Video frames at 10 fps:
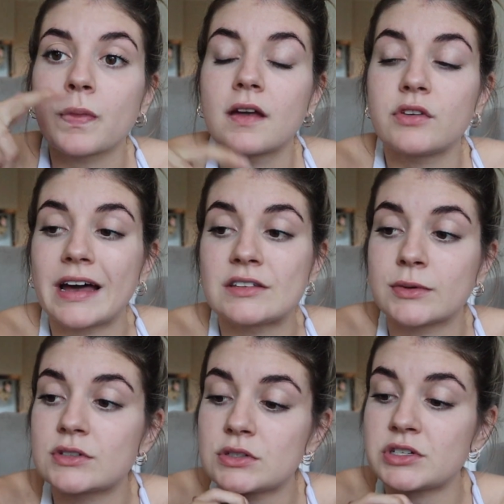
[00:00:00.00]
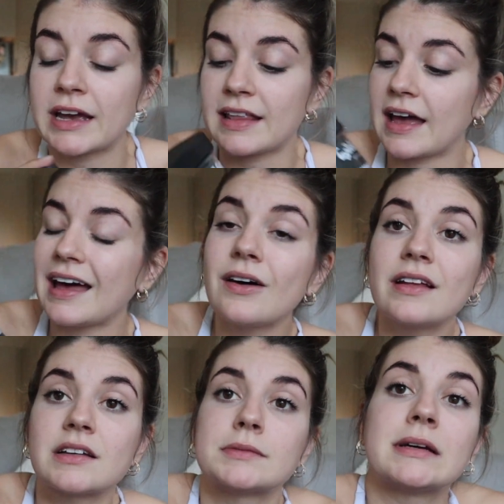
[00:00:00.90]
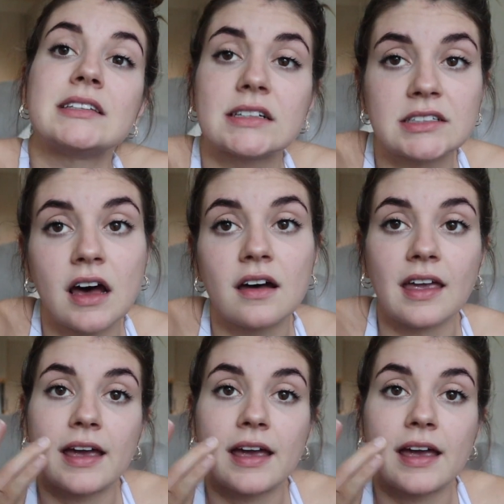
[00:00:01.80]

If you guys want to check that out, it's on my TikTok,